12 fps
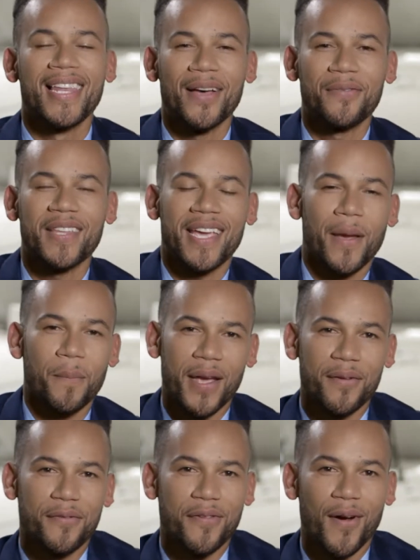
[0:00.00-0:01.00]
I love the
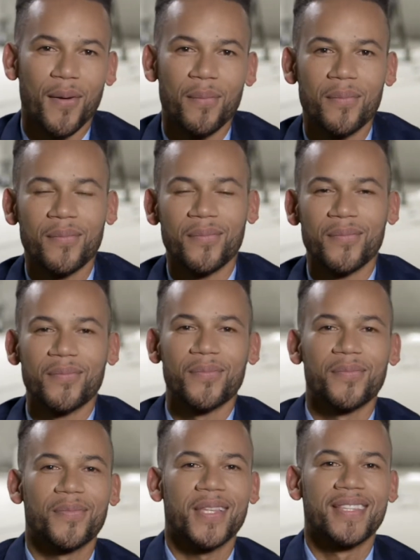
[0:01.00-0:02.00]
campaign from
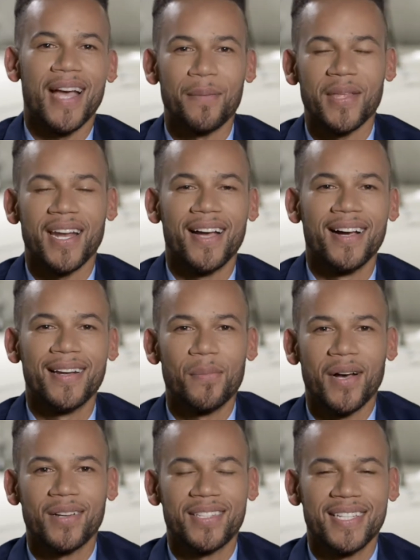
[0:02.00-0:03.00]
the time that I
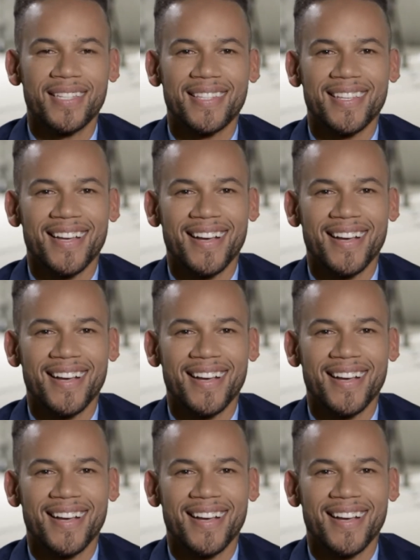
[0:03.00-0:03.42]
heard about it.